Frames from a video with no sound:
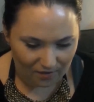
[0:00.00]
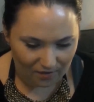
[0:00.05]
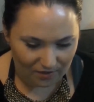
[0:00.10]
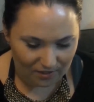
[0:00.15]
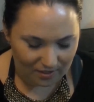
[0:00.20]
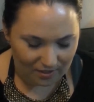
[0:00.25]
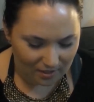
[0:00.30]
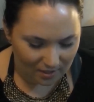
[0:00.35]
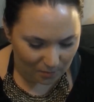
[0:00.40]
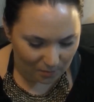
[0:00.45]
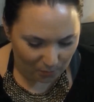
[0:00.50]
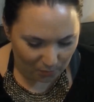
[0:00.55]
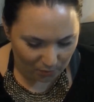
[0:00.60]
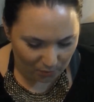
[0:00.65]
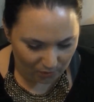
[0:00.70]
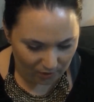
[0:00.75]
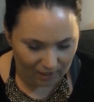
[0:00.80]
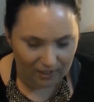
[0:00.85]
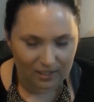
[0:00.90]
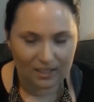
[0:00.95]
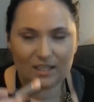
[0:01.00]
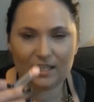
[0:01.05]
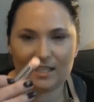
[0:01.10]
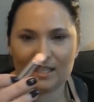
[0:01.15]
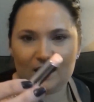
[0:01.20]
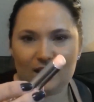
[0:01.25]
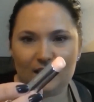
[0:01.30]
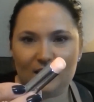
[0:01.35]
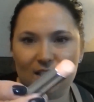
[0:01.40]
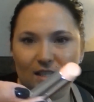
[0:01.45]
This is
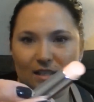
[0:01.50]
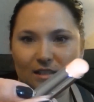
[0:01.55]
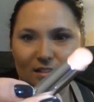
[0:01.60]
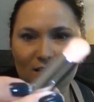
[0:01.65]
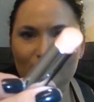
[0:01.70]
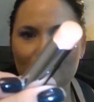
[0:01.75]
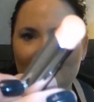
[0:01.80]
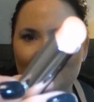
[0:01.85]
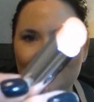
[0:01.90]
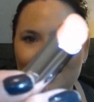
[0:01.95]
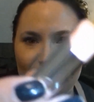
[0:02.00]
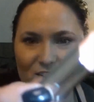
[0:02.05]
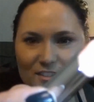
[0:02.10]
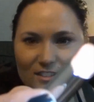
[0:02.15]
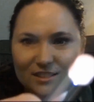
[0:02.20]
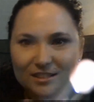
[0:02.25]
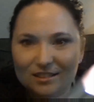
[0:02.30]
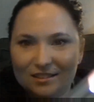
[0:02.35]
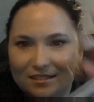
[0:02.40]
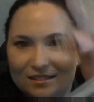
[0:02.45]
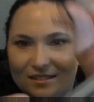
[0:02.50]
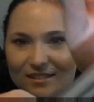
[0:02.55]
pretty. Look,